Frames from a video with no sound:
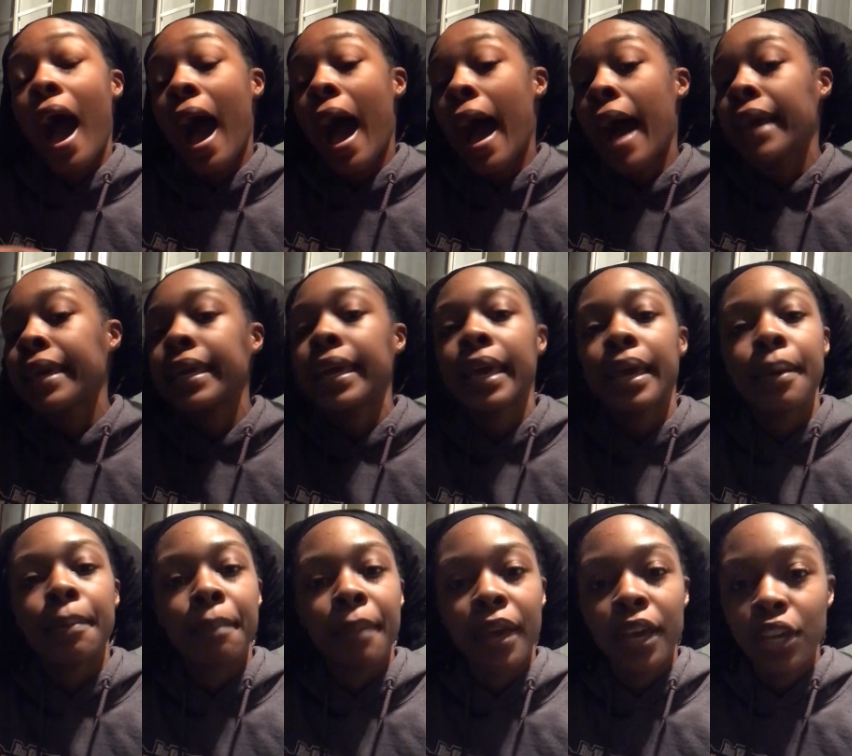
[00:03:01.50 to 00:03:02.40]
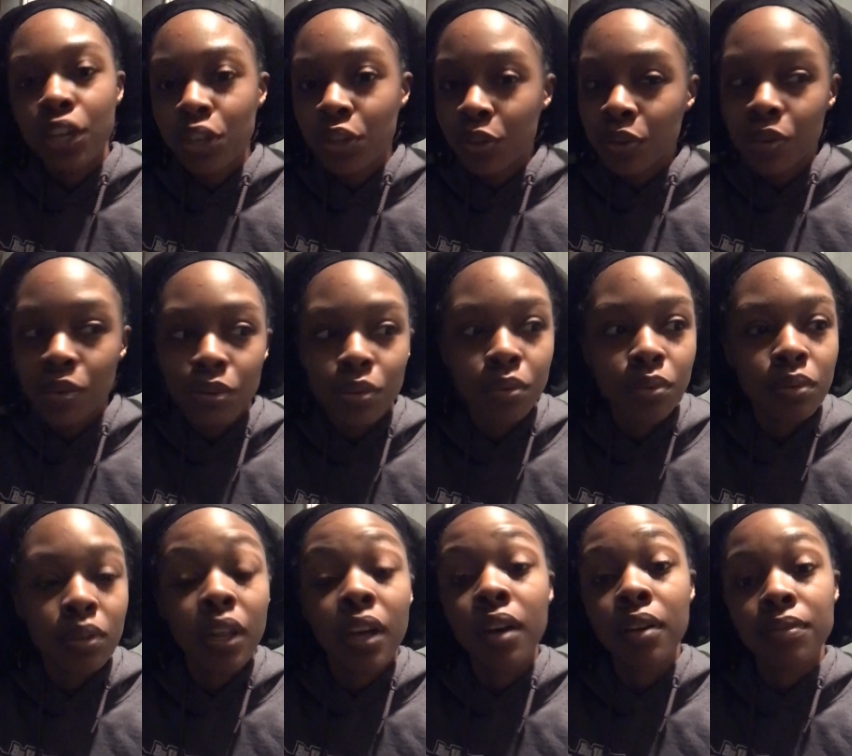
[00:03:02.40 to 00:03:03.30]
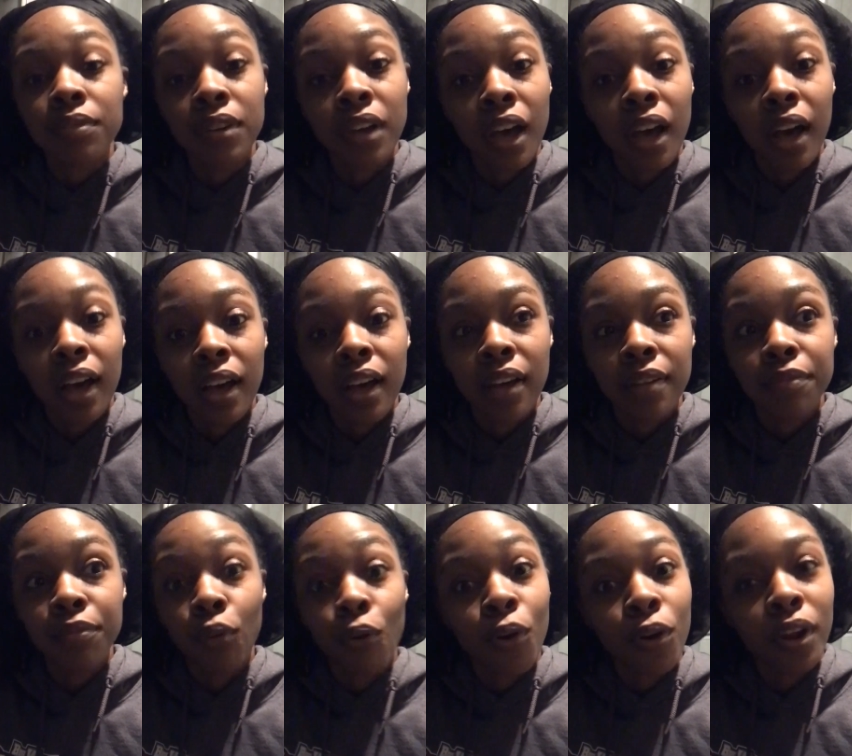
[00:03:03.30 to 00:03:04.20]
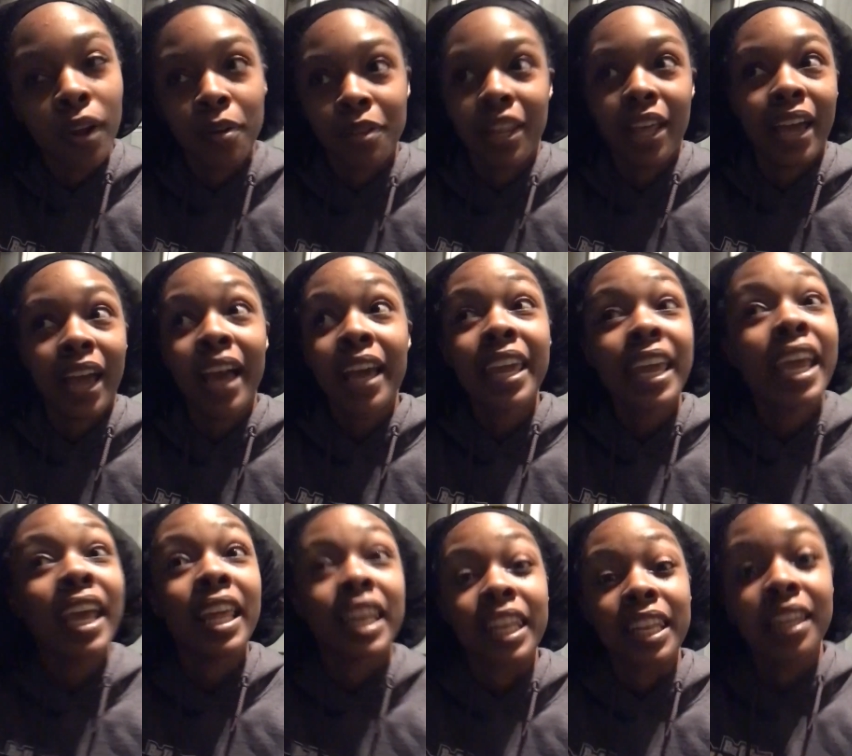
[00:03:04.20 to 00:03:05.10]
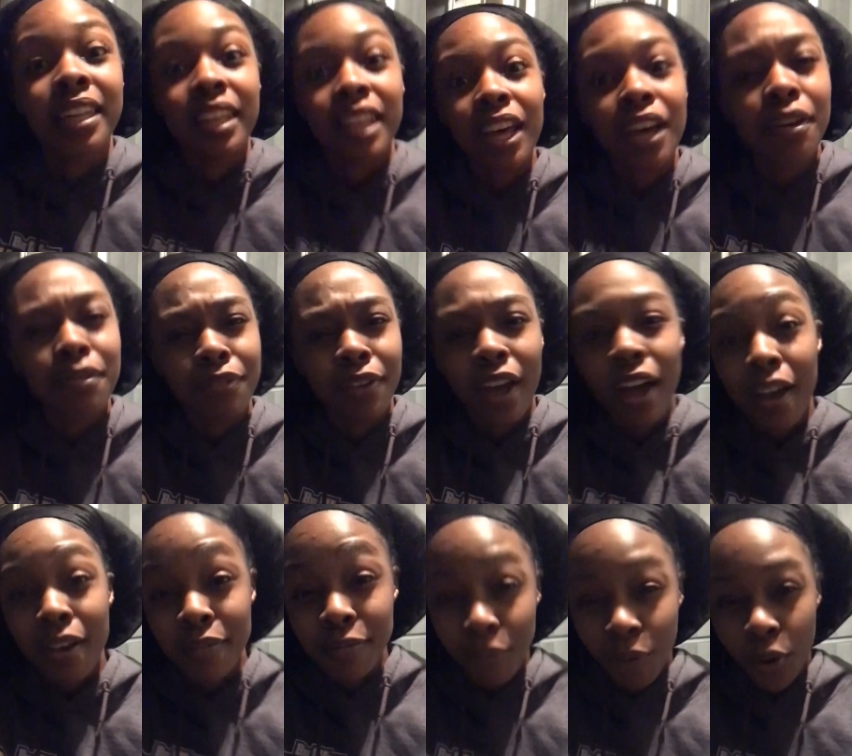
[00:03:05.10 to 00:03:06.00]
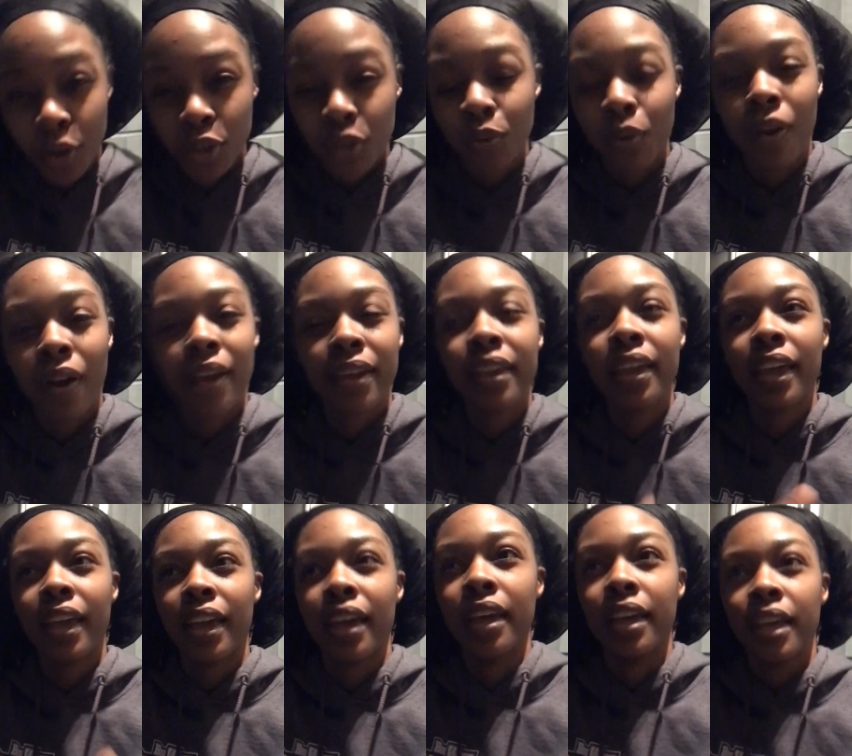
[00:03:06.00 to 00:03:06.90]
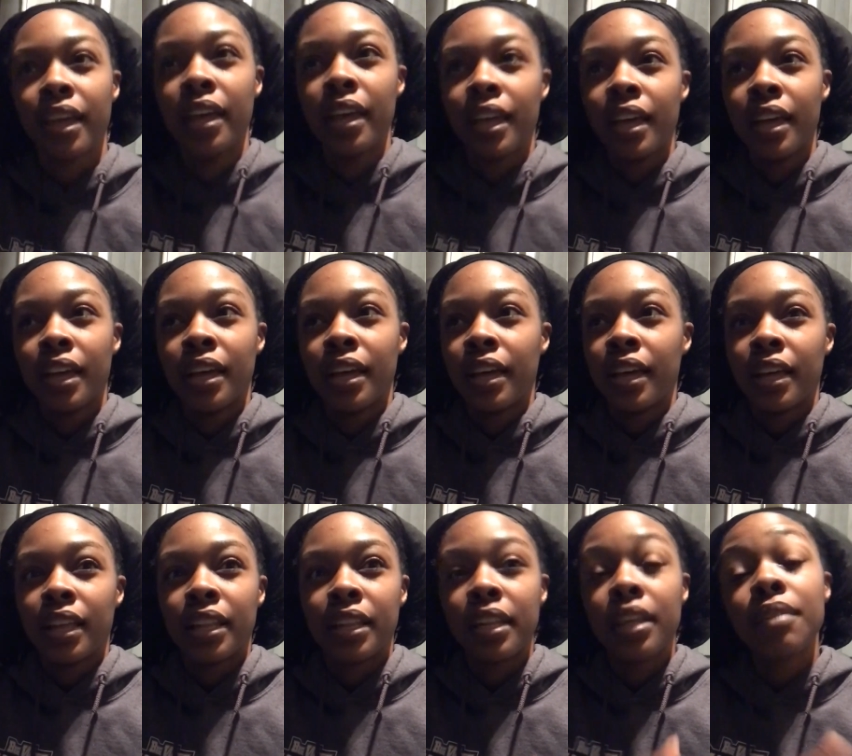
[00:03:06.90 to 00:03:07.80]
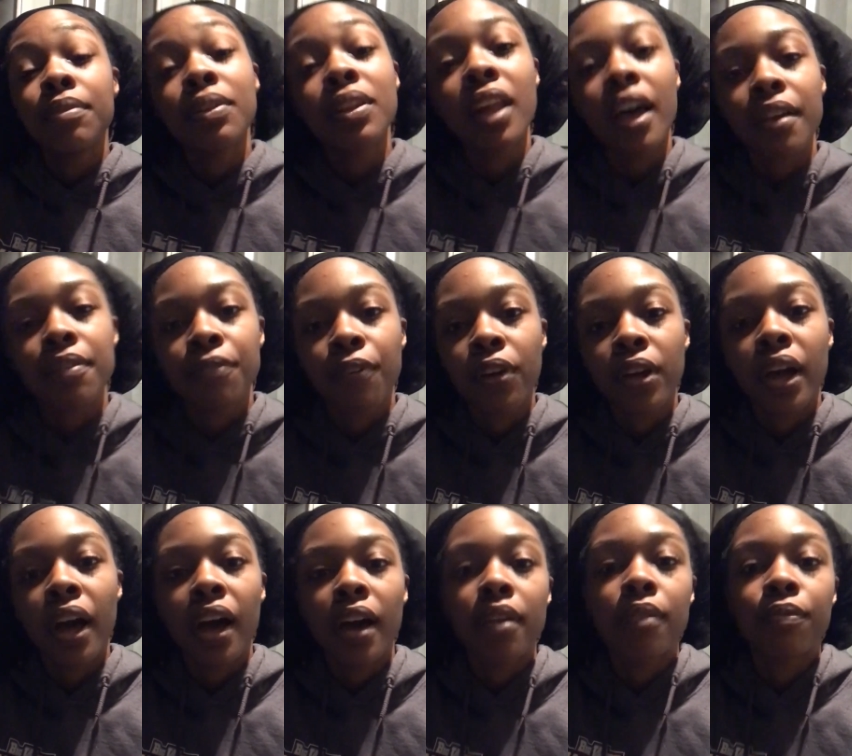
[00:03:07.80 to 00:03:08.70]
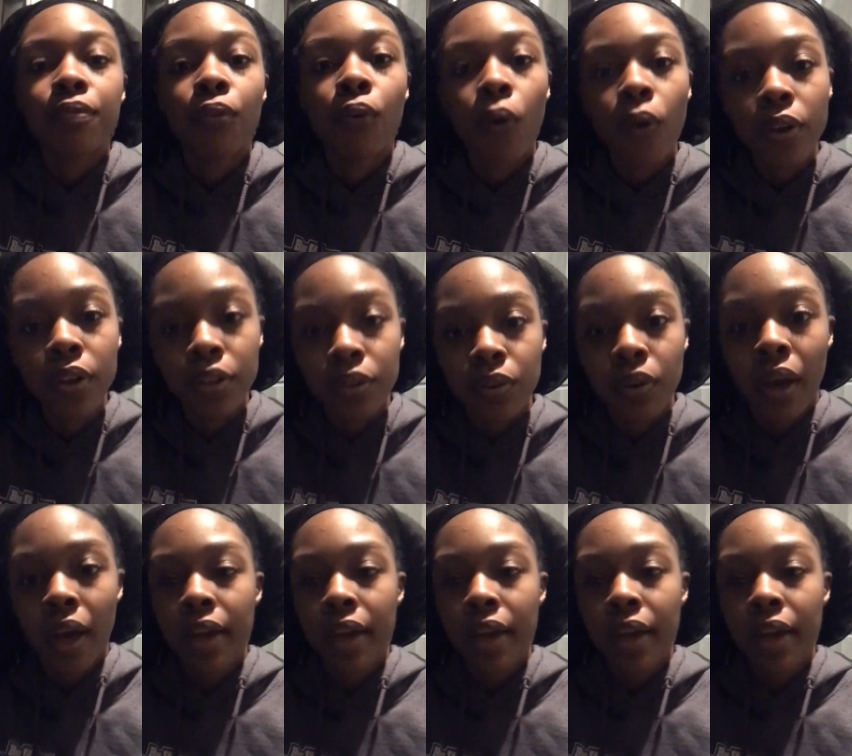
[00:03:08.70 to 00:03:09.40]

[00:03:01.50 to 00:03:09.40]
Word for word: I can't make you love God for, like, I can't love God for you, or I can't live a life for God for you.